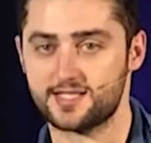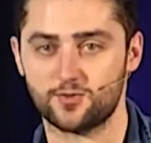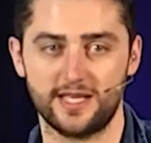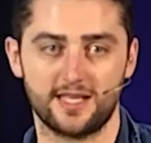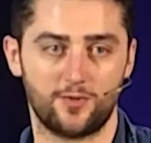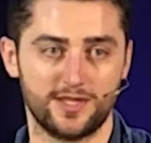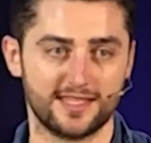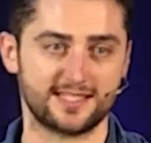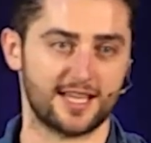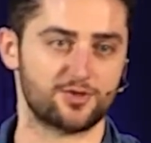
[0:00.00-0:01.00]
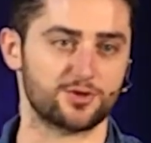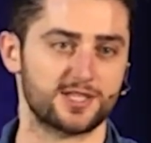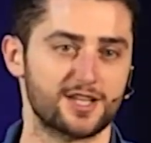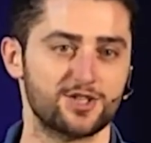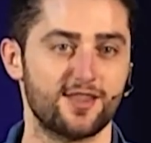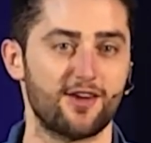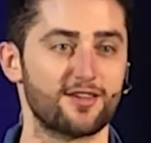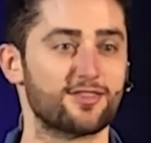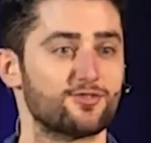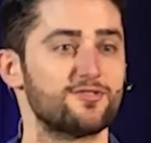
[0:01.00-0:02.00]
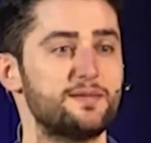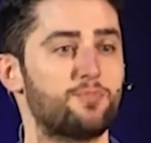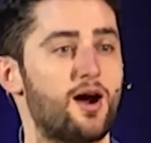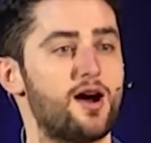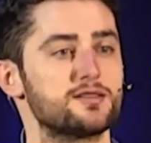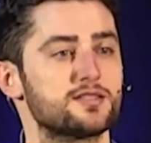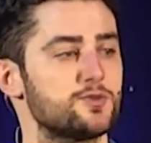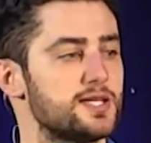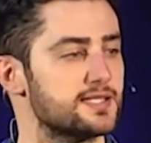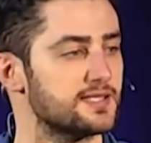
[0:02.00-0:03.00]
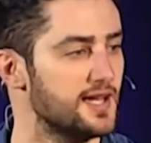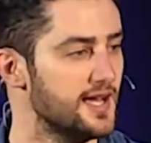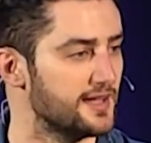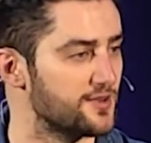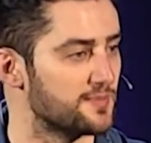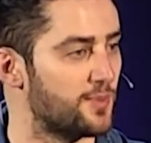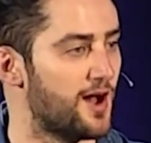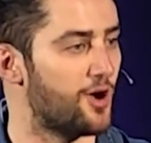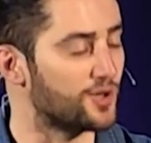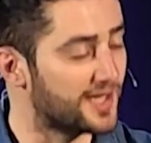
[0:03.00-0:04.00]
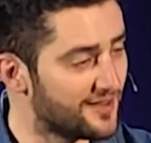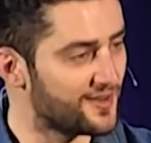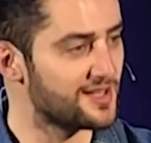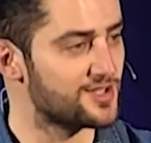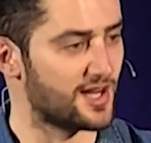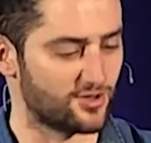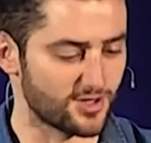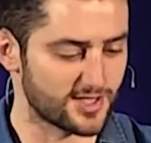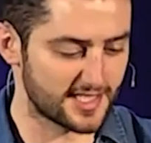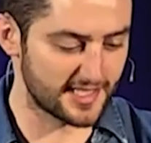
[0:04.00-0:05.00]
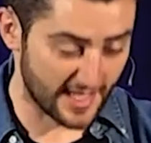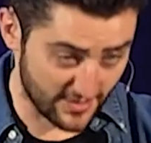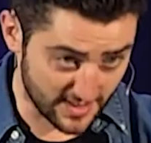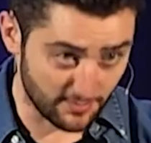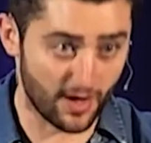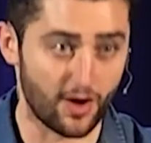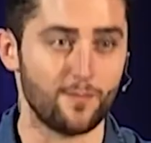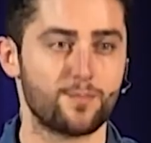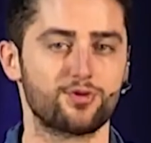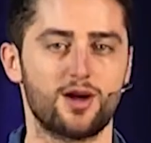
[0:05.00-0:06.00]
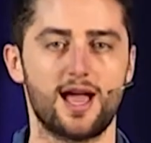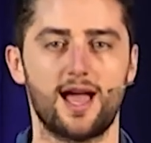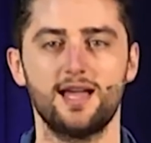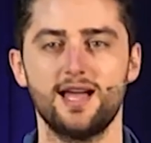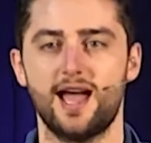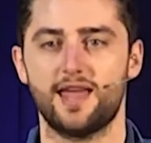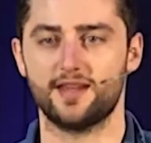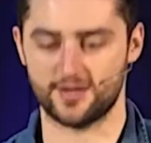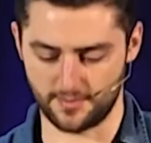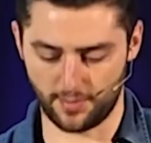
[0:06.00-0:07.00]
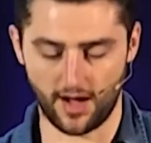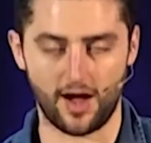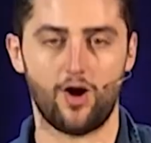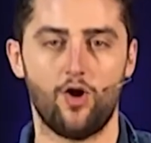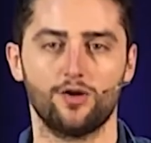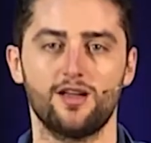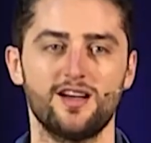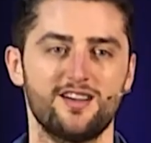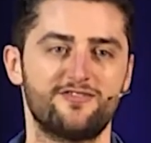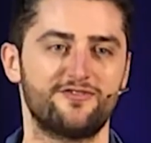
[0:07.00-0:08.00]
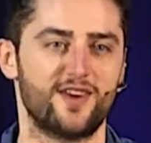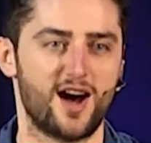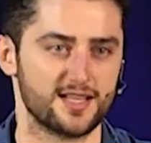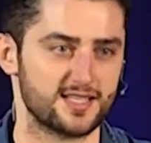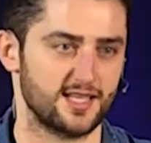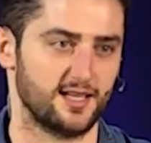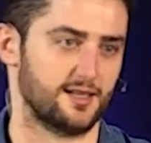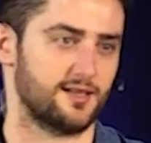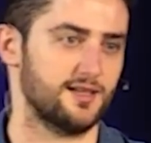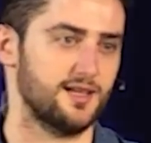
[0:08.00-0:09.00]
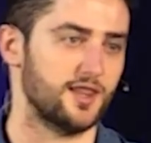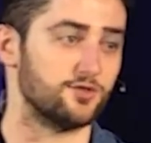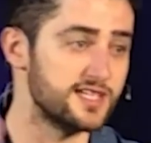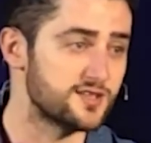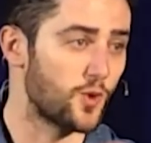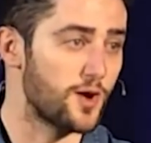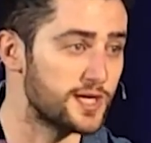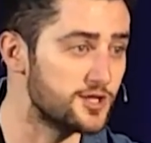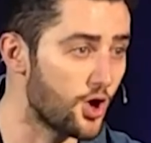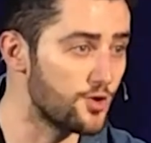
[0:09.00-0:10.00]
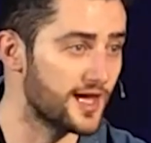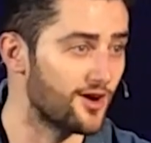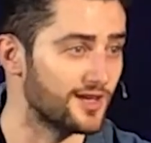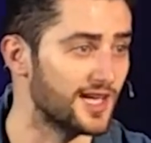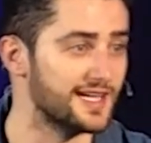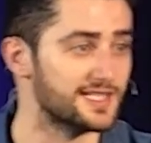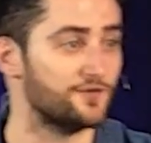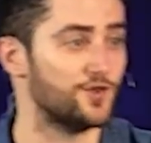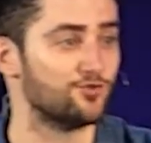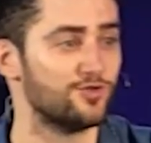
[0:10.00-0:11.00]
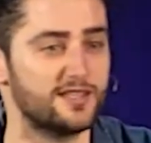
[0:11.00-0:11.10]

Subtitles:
last week with this central section. There are three parts to it. There is a part on giving, generosity, there is the part on prayer, and there is a part on fasting. The reason why we know they are linked, if you